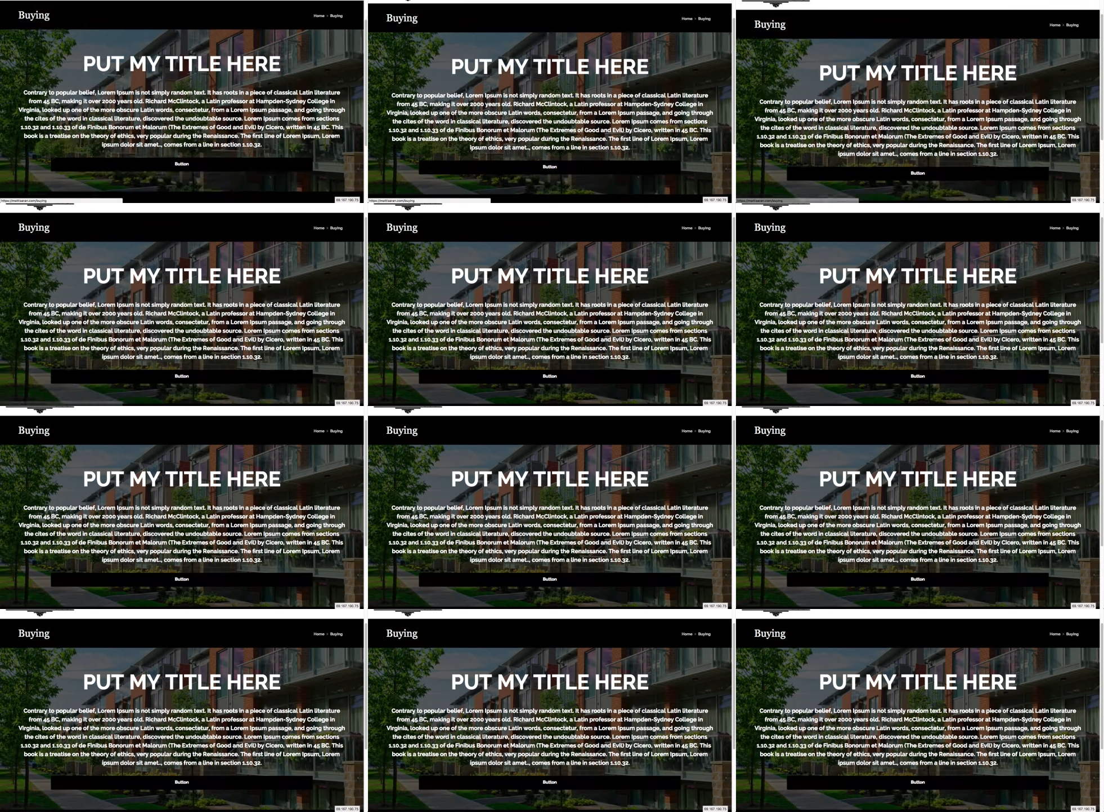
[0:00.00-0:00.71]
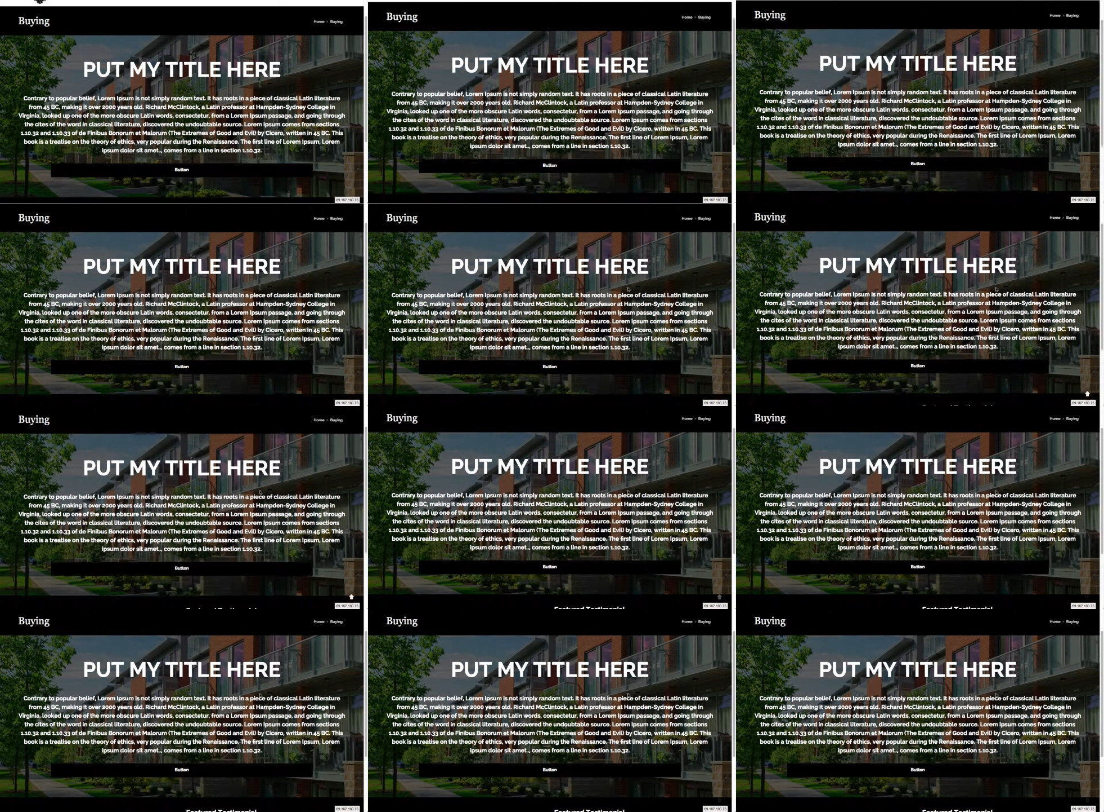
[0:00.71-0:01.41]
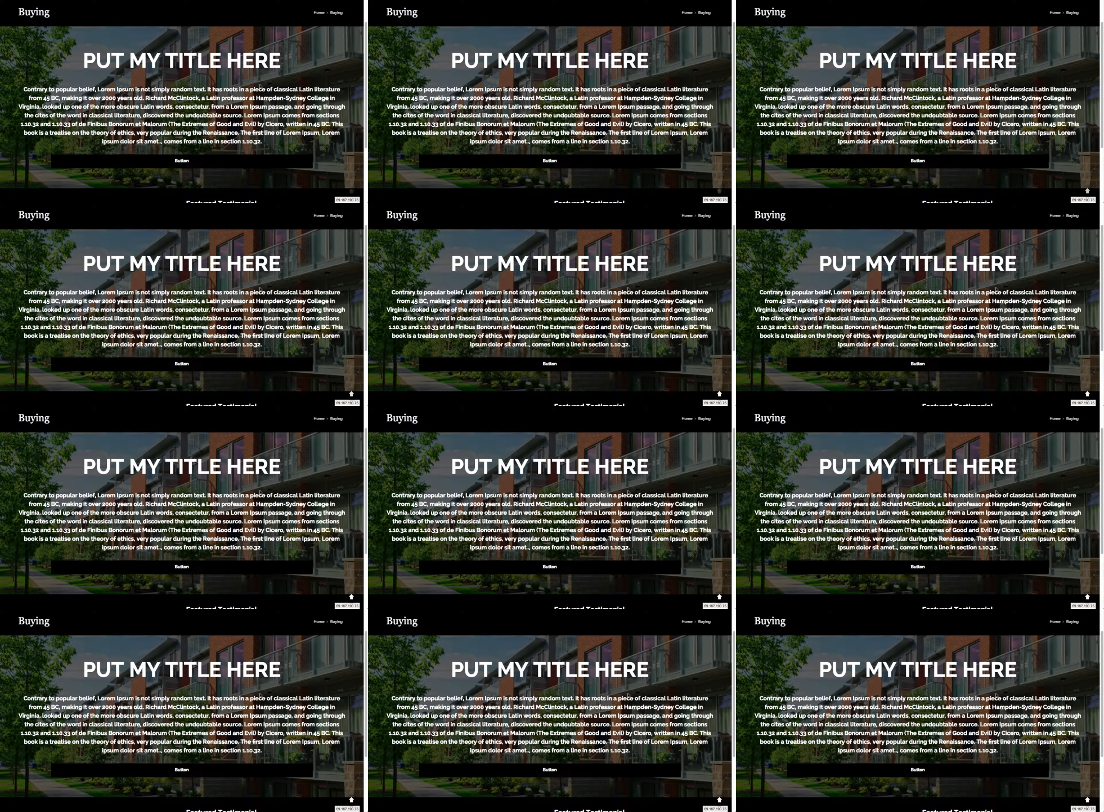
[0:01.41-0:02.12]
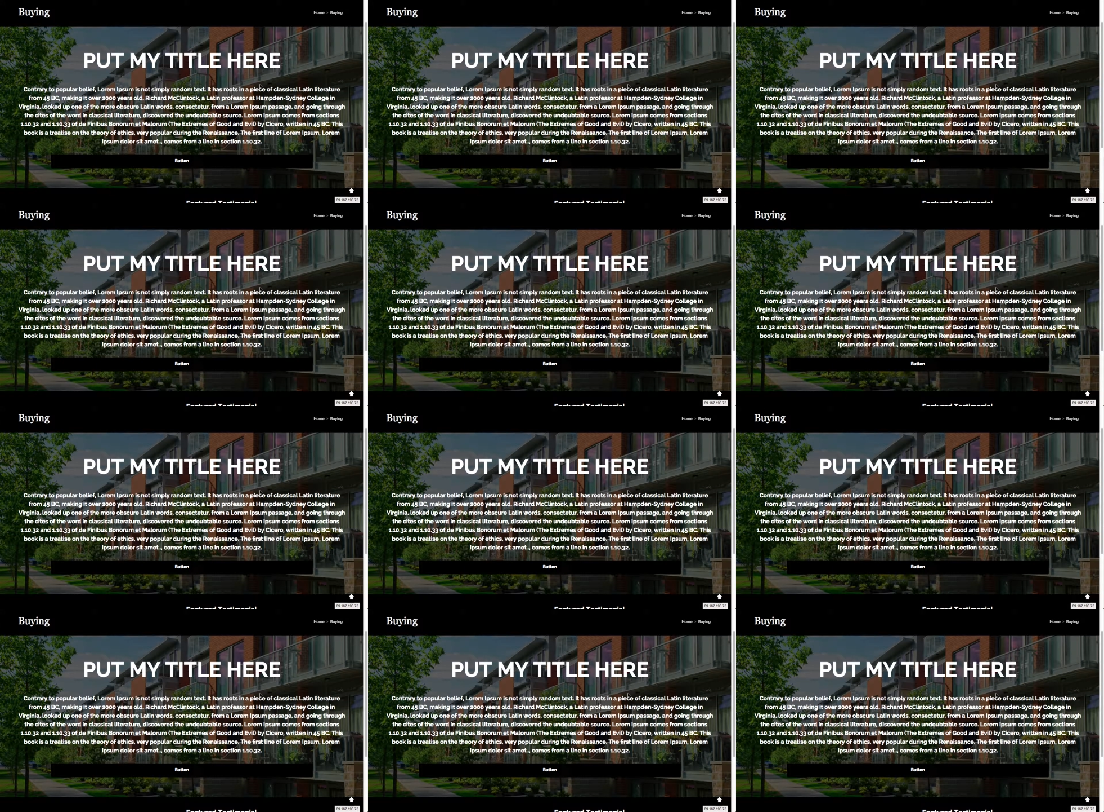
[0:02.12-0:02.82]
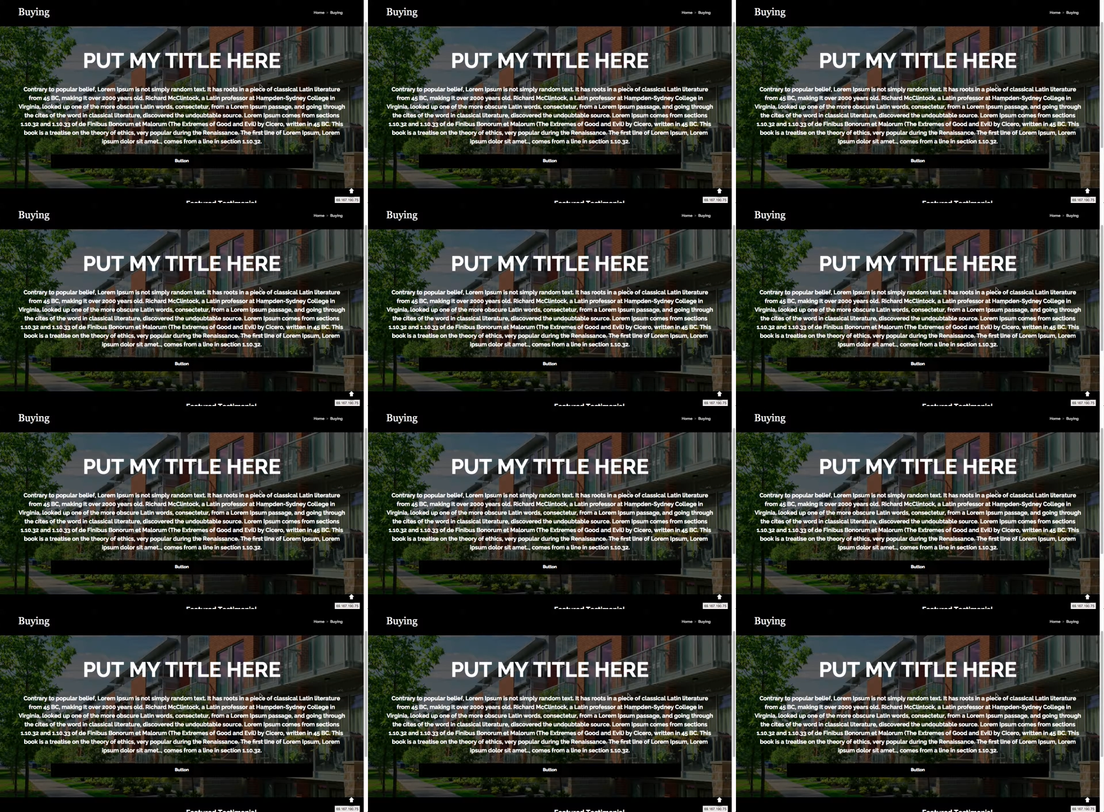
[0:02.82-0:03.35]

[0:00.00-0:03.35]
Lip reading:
(no speaker visible)